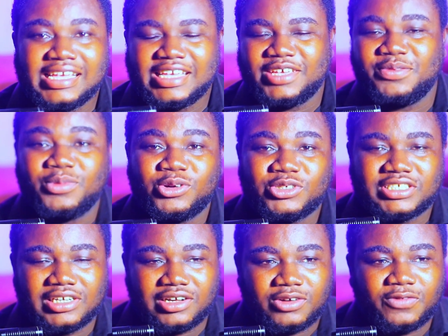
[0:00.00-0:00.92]

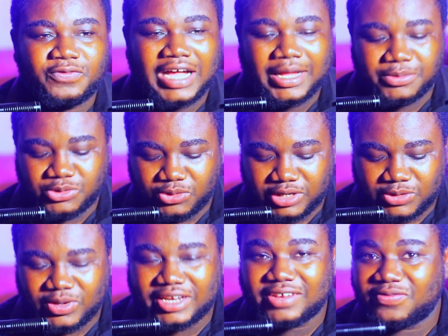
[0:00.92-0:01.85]
emotional vibe to it,
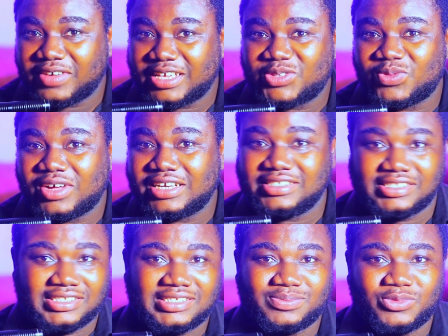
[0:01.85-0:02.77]
where the first one
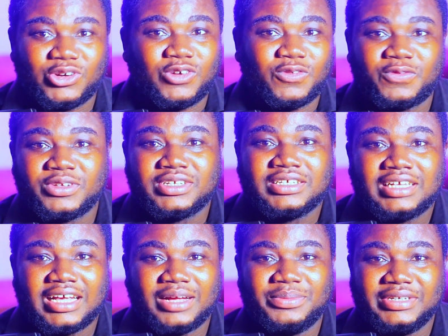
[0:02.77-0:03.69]
is more of,
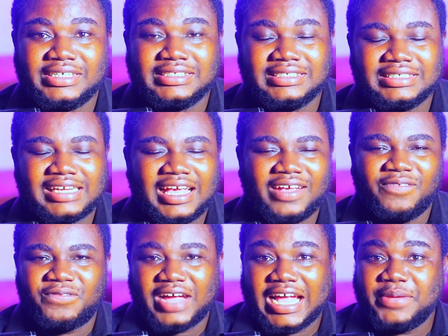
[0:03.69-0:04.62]
a
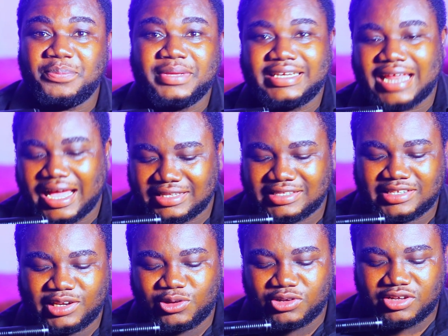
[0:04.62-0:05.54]
vibey dancey
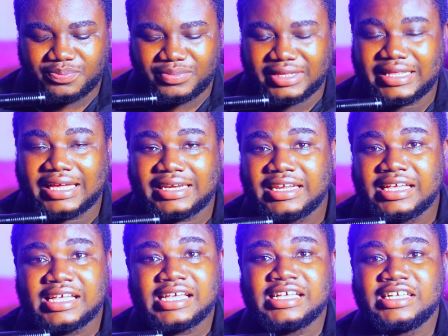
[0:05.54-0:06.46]
look. But then
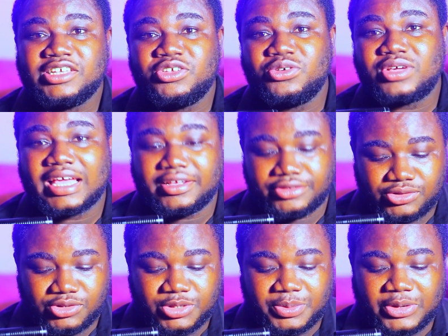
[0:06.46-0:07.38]
you can
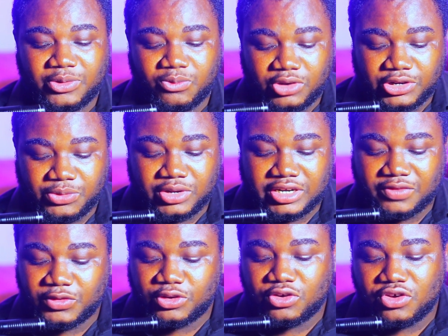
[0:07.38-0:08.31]
choose between what you want.
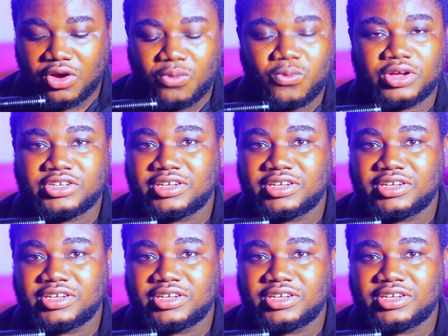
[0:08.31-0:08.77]
If you do not want,